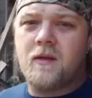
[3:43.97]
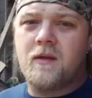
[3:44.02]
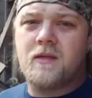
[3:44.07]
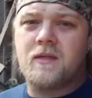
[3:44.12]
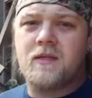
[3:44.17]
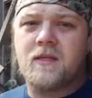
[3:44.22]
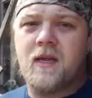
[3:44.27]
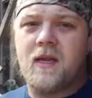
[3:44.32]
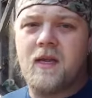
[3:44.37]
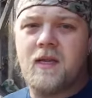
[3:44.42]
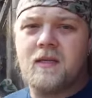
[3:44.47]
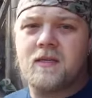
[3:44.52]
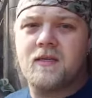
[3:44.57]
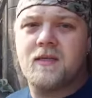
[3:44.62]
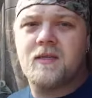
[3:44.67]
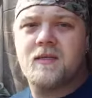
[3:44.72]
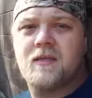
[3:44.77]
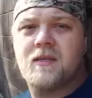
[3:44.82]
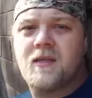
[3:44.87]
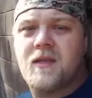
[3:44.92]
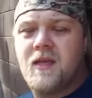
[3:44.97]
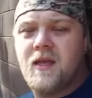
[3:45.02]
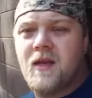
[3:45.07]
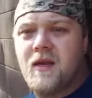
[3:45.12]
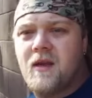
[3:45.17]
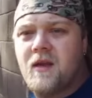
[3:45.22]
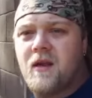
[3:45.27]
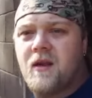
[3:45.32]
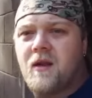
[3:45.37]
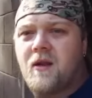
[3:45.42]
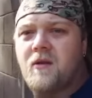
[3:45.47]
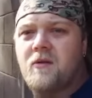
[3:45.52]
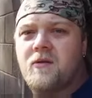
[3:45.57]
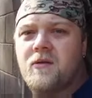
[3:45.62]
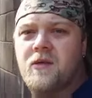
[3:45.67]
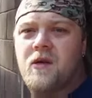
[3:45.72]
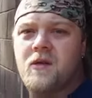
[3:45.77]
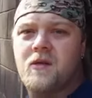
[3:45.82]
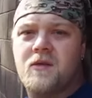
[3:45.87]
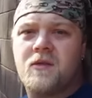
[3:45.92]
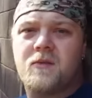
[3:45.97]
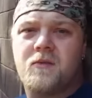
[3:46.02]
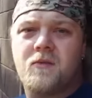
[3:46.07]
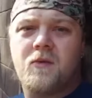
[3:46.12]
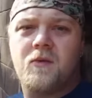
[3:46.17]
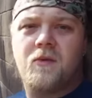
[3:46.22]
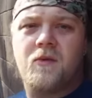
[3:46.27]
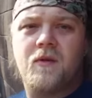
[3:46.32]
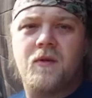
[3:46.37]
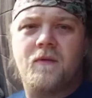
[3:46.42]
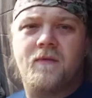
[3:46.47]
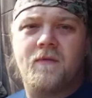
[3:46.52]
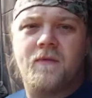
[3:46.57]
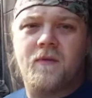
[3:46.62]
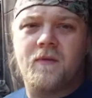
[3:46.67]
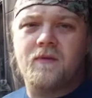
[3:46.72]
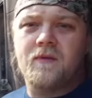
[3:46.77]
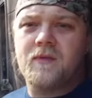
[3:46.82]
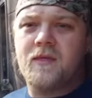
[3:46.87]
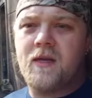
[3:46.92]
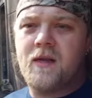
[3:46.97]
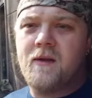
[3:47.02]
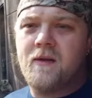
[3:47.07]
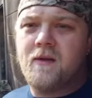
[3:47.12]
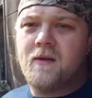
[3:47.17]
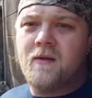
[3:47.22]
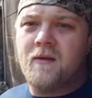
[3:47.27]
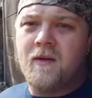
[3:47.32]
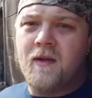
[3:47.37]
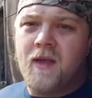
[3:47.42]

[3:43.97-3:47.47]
It's nice, it's thick, and it goes on smooth, and it flows out,